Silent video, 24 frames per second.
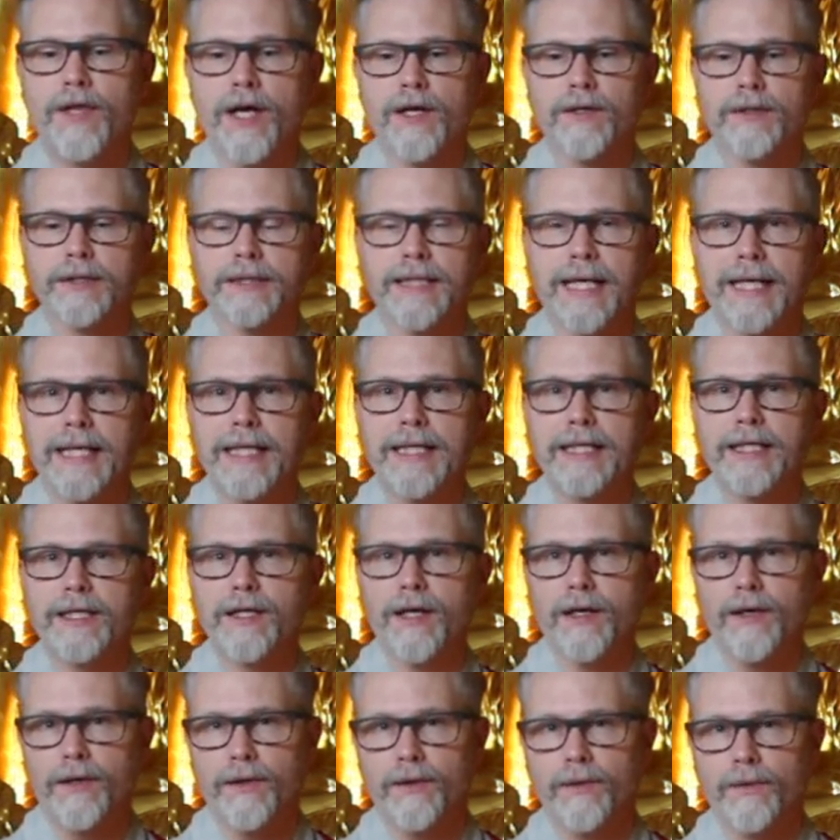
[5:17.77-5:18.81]
They're letting
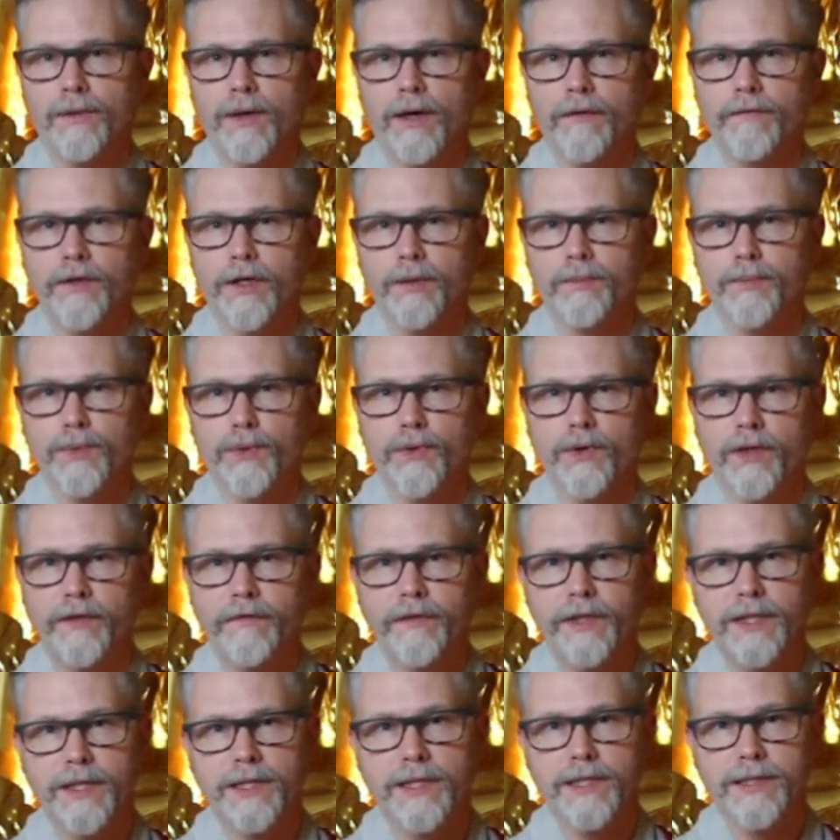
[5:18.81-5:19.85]
go of their
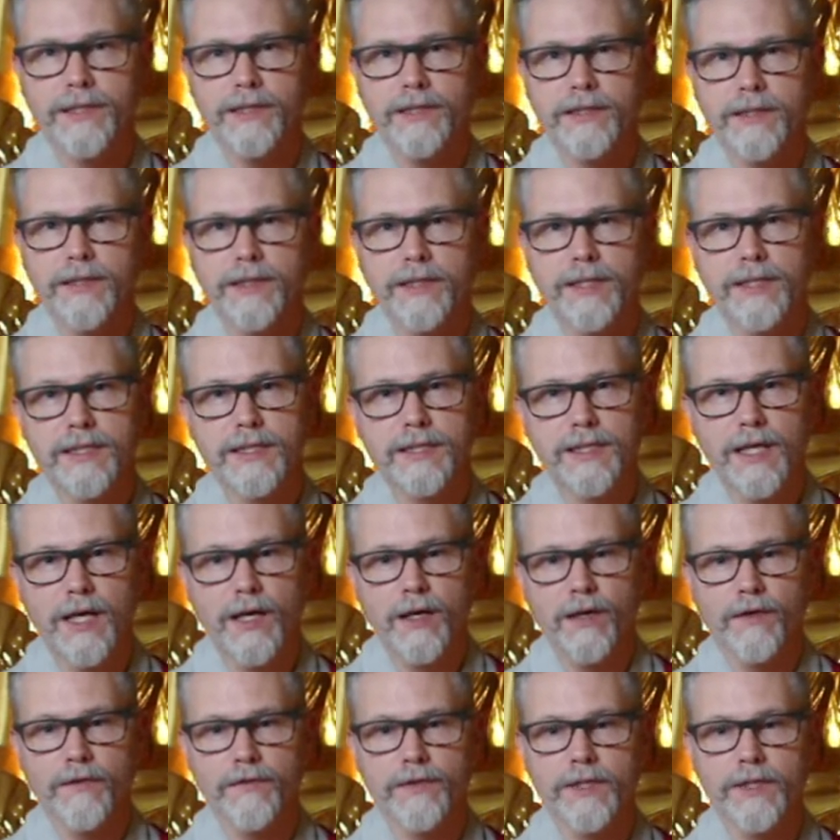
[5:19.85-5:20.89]
previous
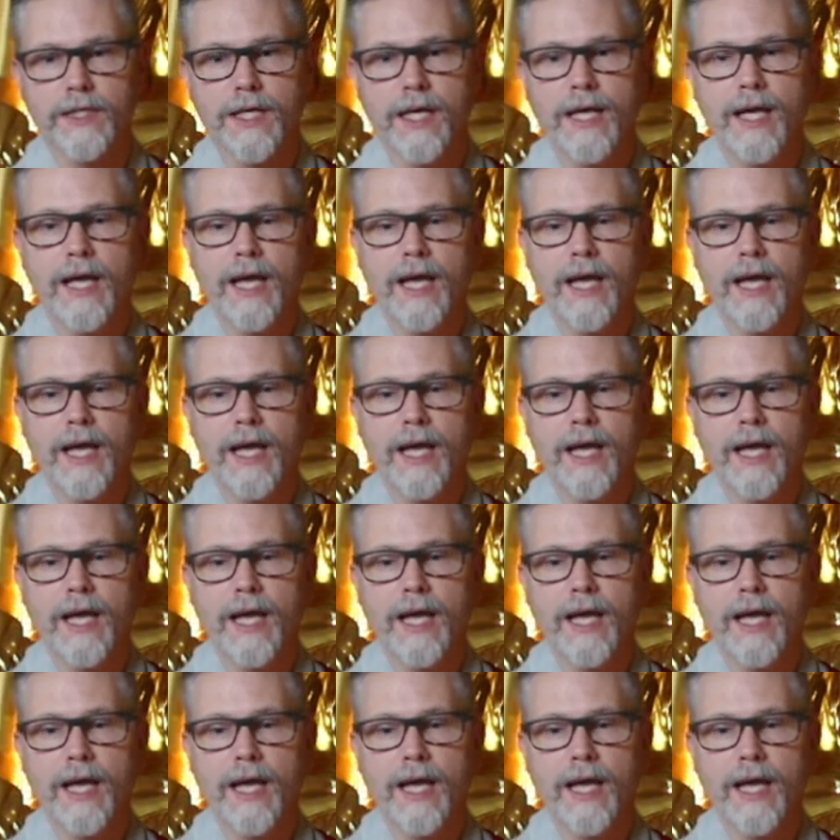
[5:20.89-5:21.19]
selves